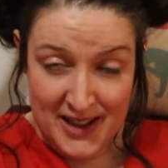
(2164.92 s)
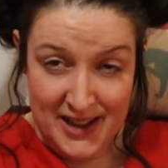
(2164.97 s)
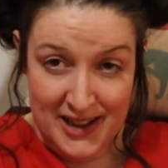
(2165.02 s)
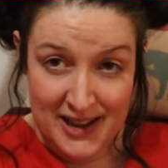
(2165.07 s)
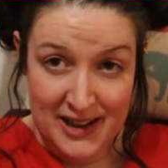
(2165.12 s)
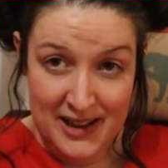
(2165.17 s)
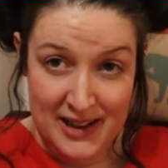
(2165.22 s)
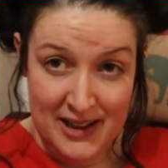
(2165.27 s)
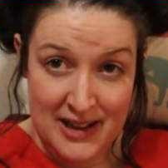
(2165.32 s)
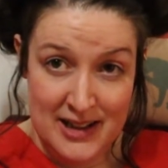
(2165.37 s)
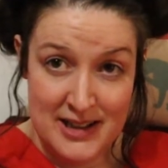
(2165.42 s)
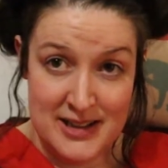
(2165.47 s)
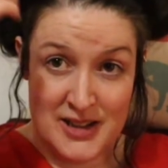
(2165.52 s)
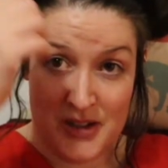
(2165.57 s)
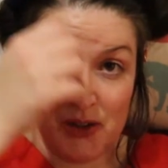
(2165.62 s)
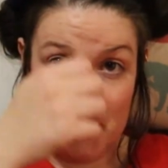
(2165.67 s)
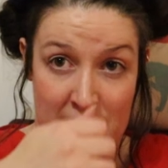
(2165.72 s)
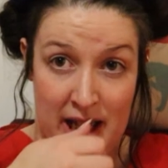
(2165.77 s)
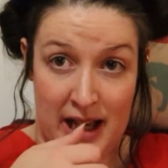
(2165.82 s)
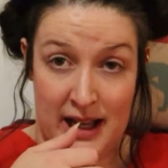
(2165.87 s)
Oh,
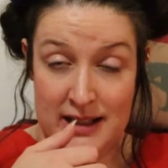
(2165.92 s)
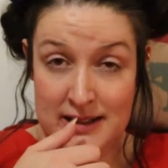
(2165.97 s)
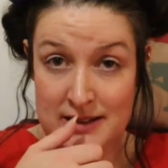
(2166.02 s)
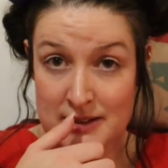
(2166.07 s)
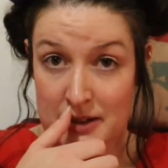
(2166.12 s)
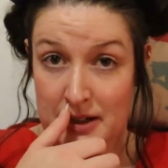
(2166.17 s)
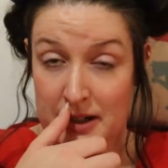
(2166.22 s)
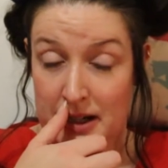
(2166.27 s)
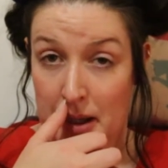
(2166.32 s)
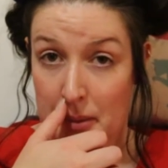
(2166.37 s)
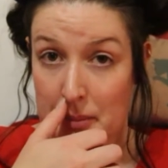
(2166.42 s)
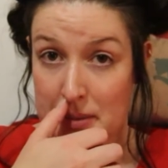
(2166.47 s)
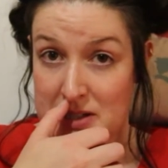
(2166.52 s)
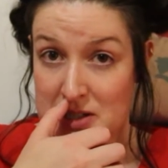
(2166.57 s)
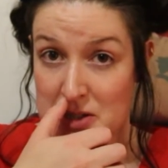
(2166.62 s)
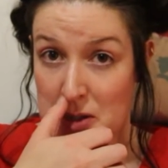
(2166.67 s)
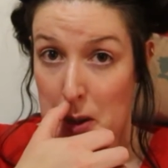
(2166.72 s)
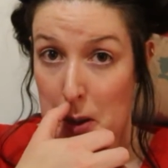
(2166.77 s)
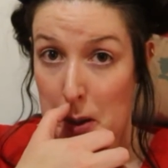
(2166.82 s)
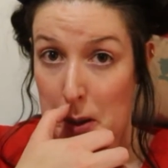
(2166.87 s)
so yeah, it's gonna come in
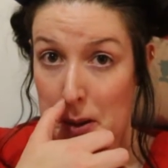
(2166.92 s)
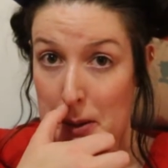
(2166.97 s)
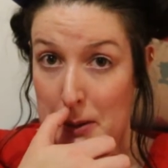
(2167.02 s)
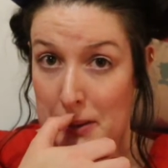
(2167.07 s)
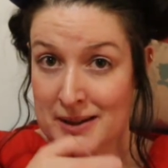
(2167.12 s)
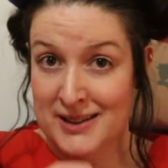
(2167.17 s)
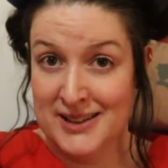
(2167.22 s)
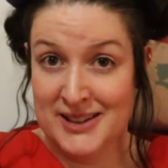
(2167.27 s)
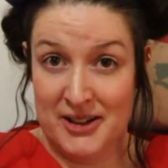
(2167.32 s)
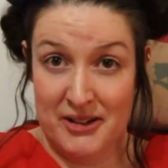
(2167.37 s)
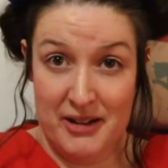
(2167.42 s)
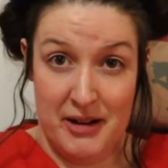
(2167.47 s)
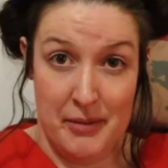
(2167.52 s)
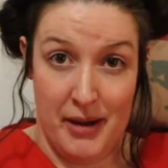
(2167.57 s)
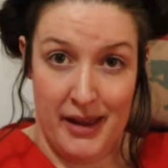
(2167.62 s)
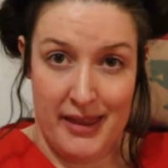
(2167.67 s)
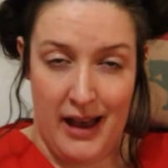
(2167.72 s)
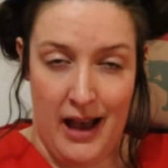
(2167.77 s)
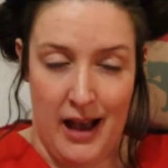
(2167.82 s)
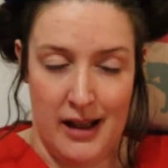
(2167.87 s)
shot. Sorry
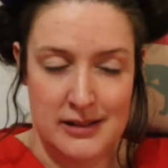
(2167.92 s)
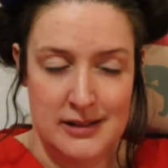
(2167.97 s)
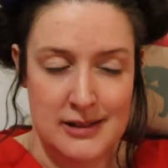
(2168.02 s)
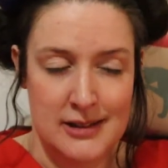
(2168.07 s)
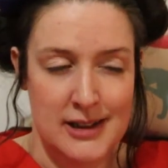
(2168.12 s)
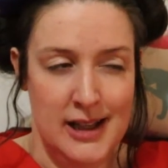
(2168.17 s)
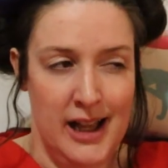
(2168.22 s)
about that.